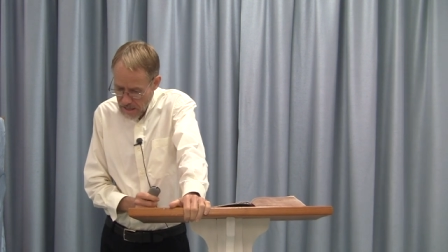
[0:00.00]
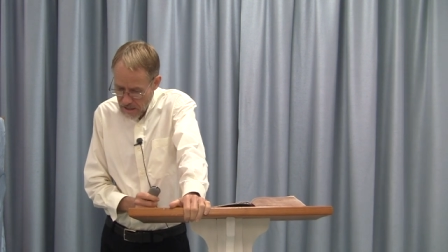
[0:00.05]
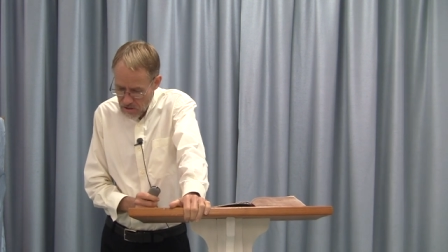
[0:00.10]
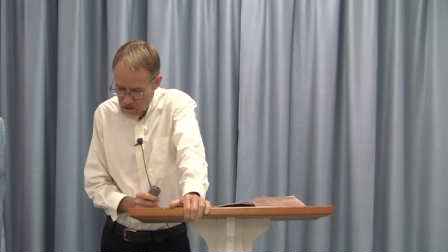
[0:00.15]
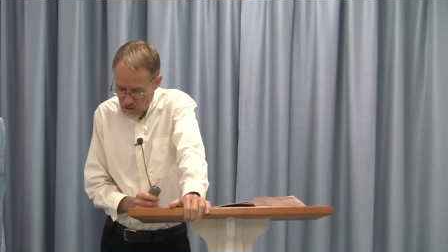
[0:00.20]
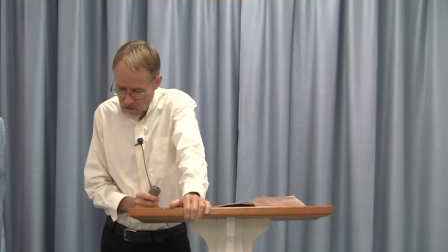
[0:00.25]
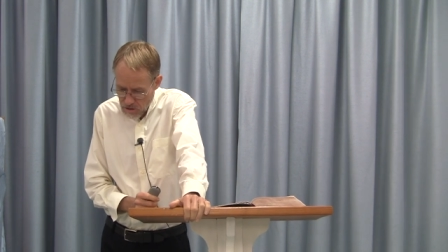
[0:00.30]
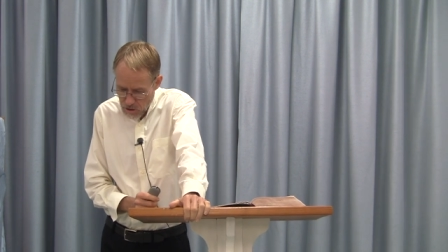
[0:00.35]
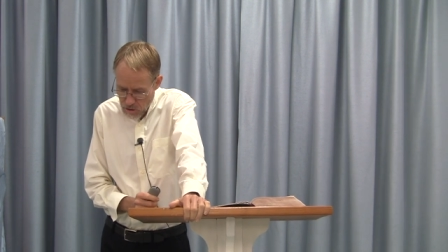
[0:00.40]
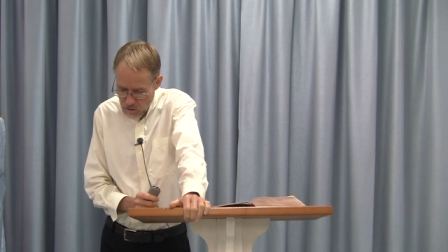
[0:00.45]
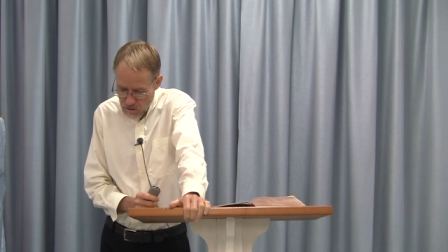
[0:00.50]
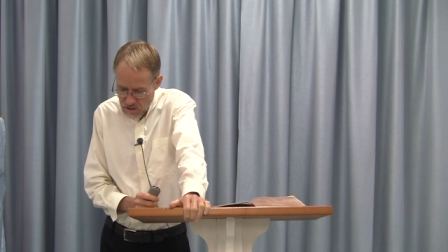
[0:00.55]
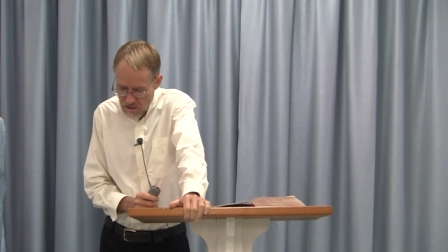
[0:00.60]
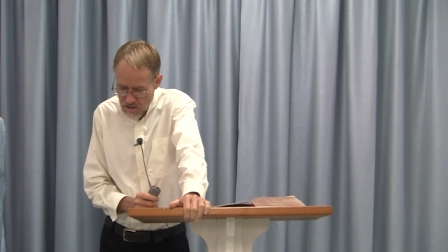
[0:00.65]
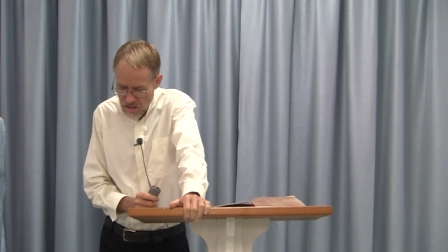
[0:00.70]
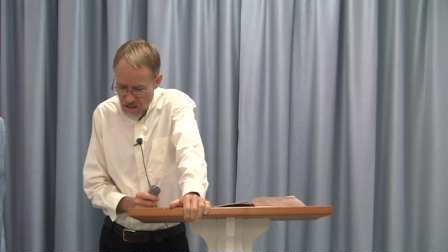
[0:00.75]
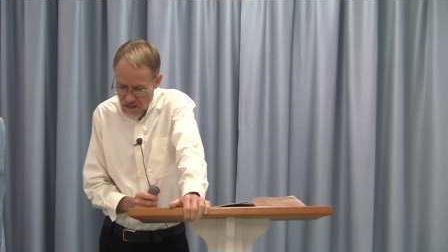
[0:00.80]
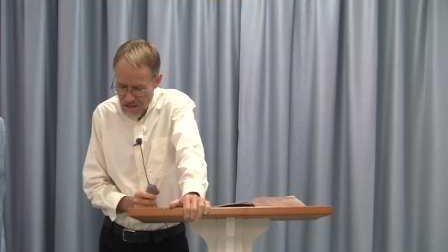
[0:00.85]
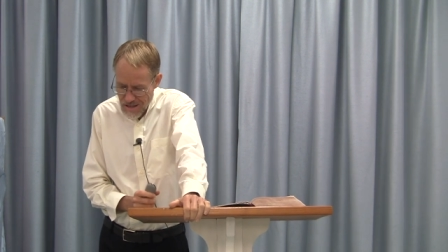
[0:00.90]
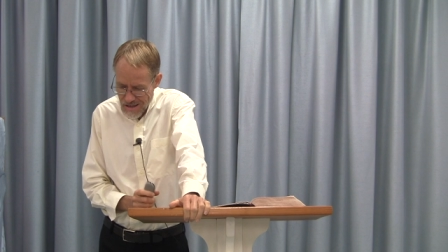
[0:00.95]
and to
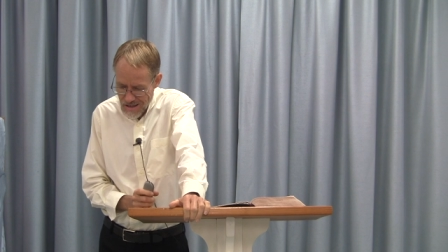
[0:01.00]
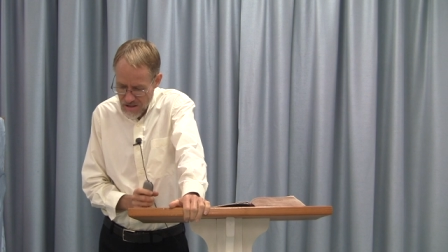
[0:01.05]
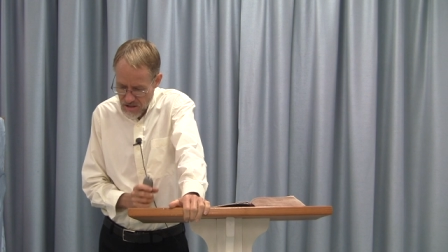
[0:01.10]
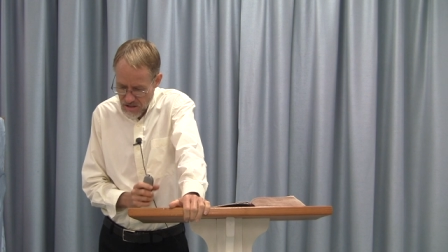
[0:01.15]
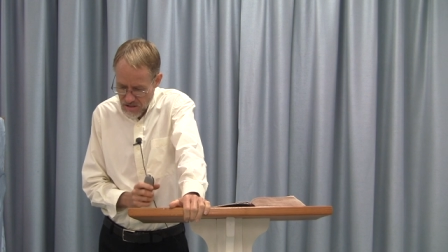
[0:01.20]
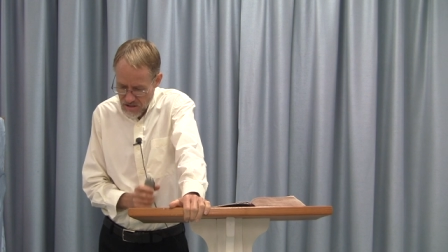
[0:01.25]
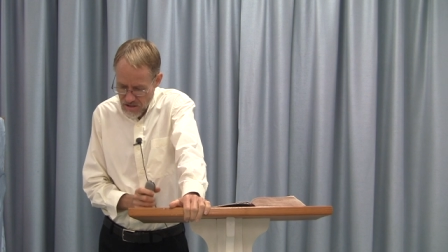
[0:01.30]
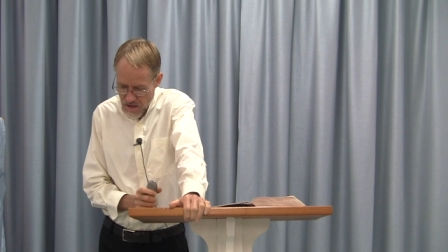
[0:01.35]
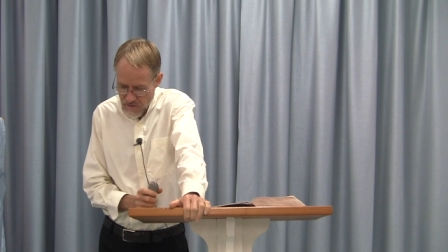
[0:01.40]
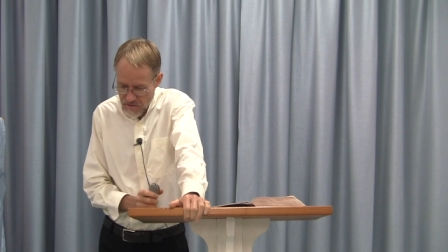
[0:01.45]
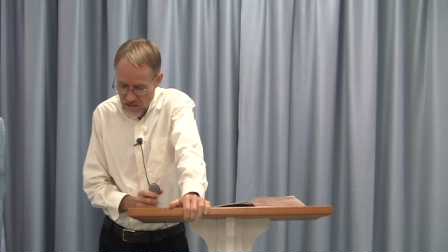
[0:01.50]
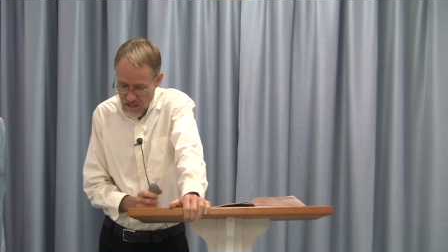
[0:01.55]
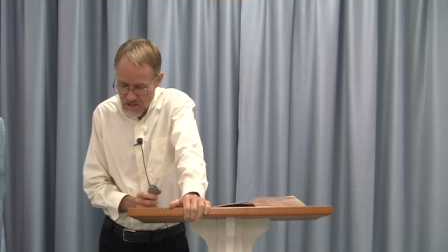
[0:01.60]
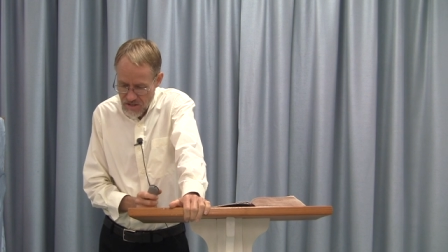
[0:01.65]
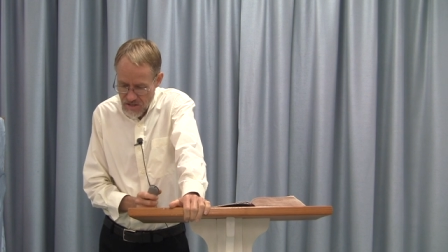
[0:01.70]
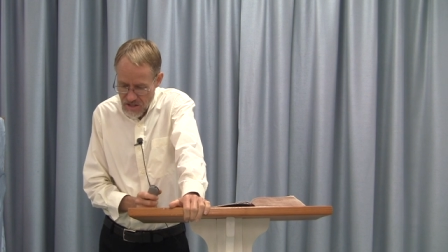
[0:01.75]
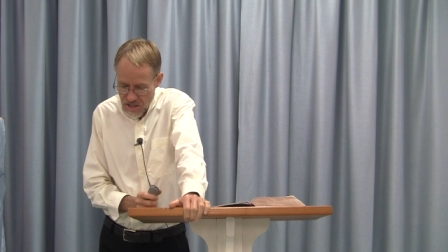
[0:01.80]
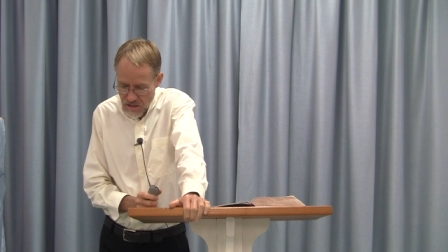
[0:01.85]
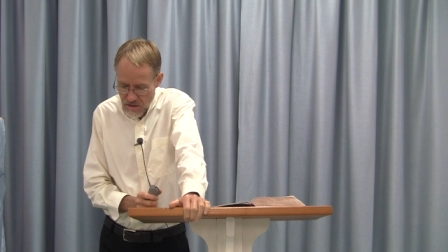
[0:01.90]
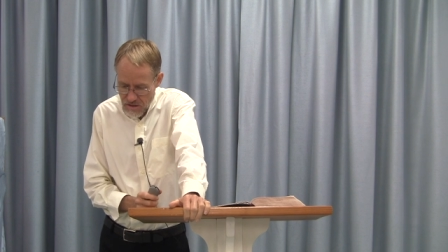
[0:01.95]
loose the seven
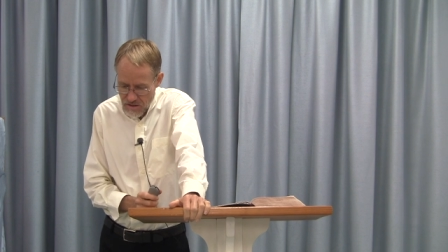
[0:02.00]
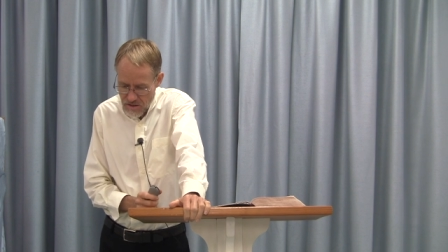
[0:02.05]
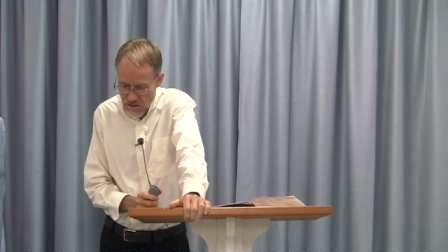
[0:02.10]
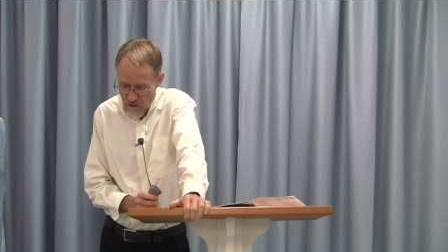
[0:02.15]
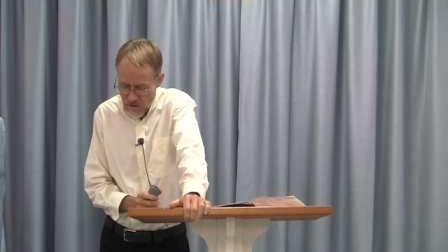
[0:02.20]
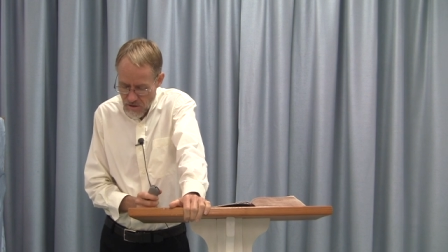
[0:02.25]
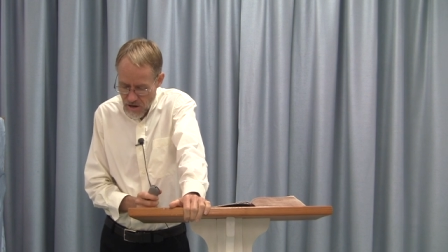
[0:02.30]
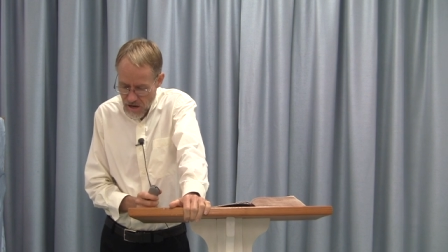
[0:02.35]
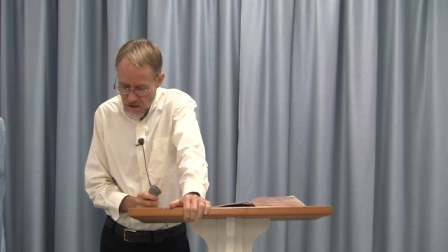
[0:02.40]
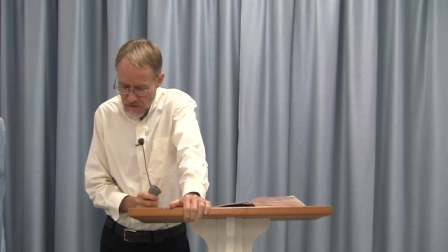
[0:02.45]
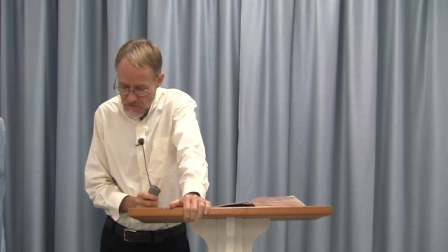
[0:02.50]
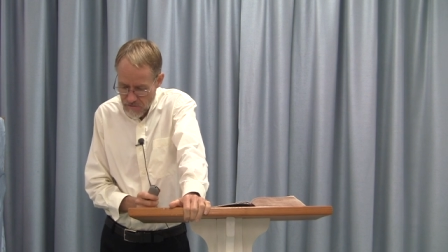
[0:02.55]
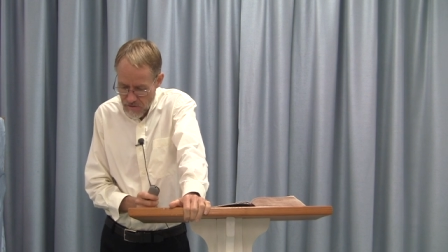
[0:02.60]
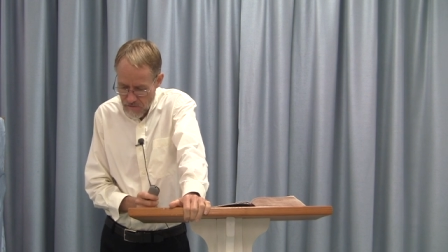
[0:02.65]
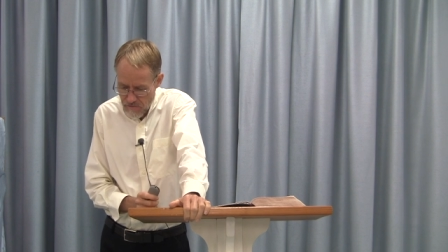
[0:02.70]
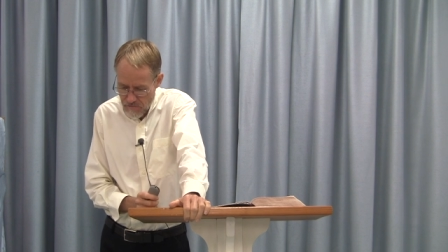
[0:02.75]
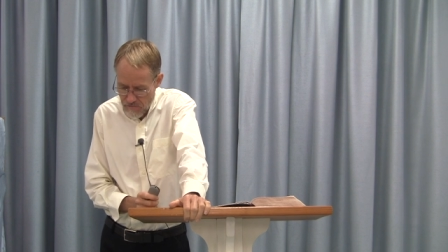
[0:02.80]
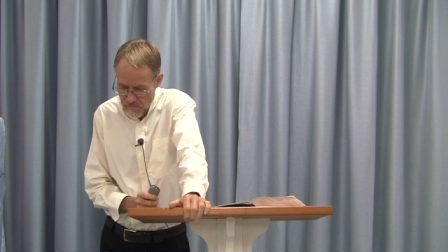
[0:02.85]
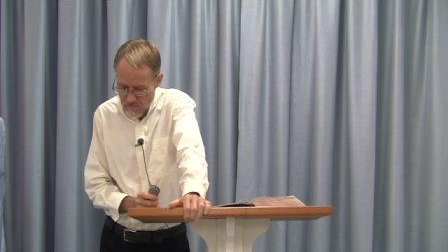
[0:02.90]
seals thereof.